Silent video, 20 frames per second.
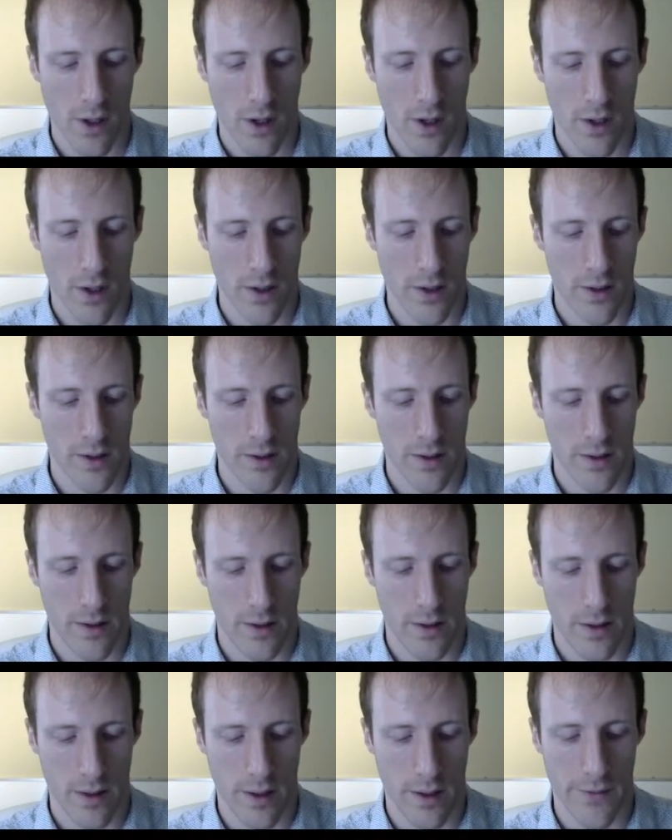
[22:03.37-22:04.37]
all
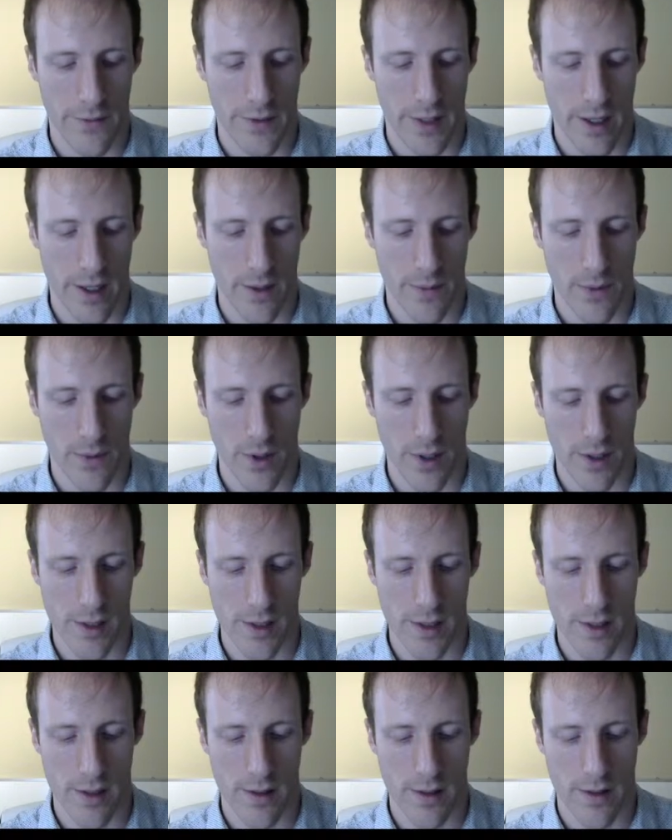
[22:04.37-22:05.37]
of the
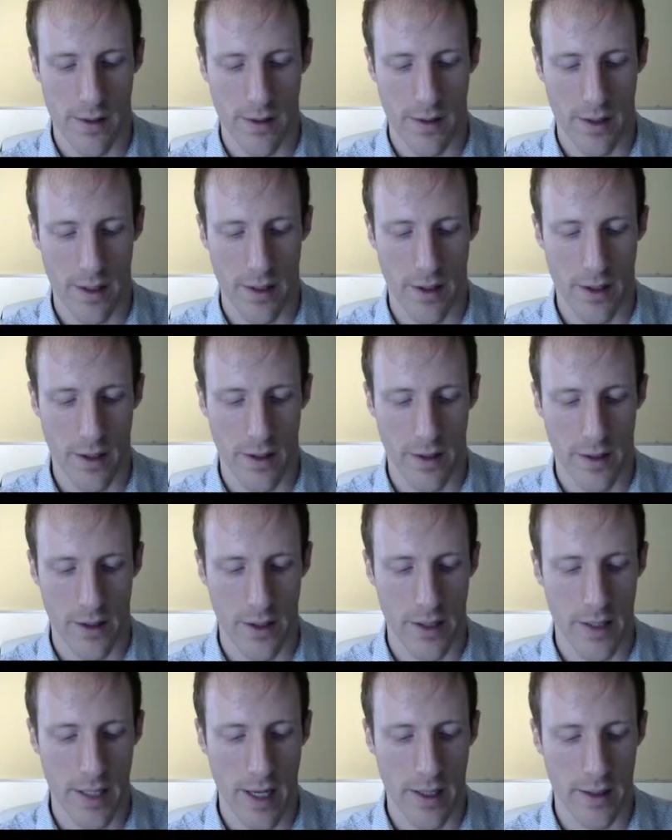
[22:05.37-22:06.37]
airports that are
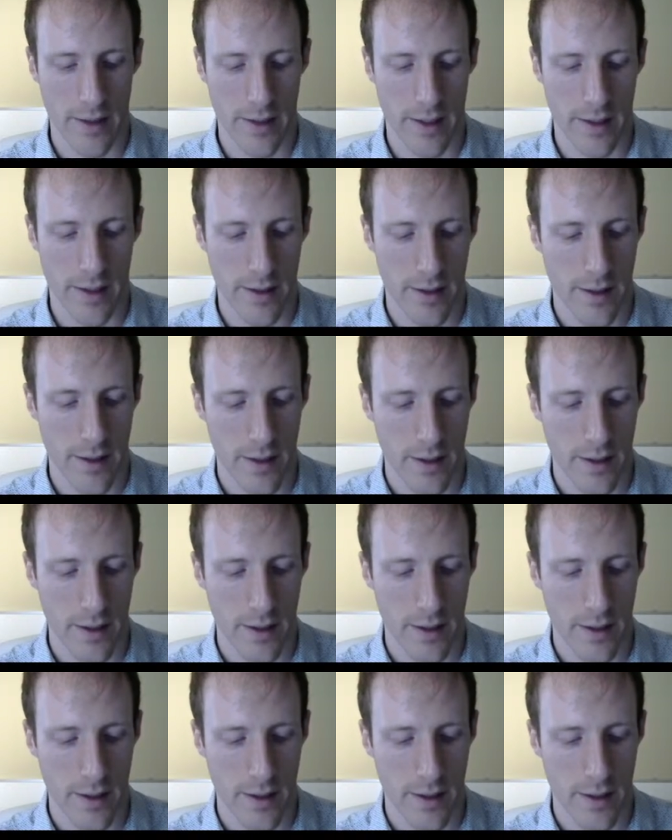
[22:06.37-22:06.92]
connected